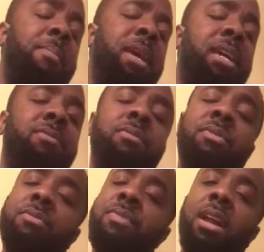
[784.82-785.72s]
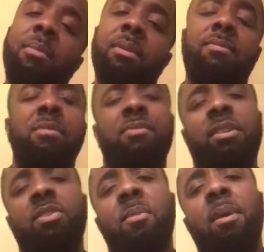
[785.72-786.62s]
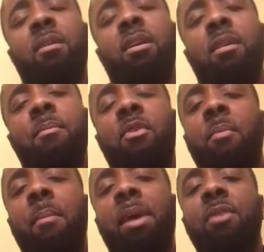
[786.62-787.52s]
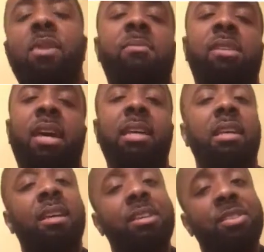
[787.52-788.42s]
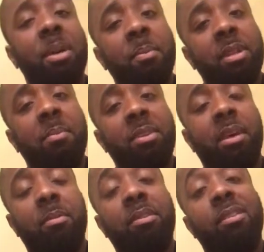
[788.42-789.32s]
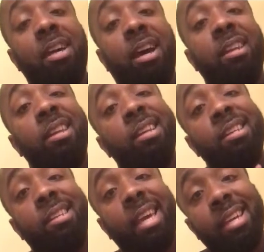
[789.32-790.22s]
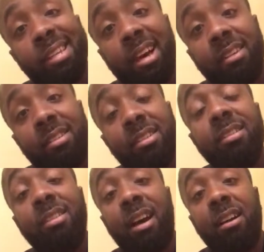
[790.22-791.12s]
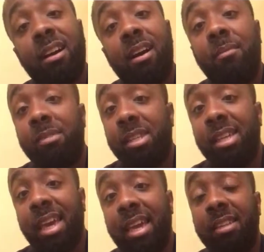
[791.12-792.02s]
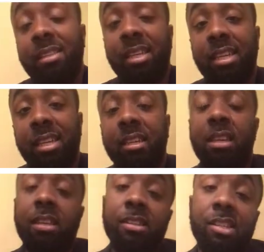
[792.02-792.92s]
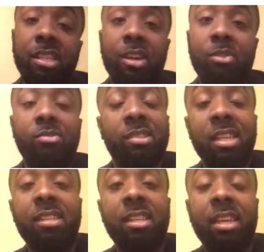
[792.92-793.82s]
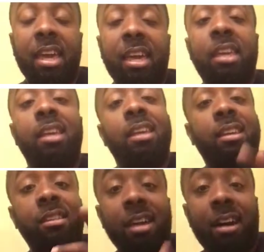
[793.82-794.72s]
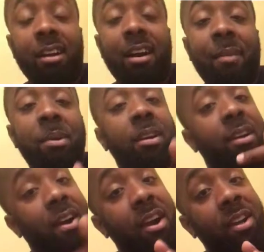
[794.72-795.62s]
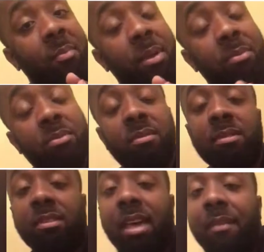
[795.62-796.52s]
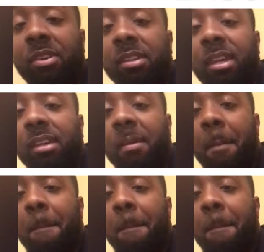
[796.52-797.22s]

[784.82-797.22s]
page. Feel free to follow me. Feel free to go on my main website, www.datedoctor.com, DATEDOCTA.com. All right, good people, have a good day.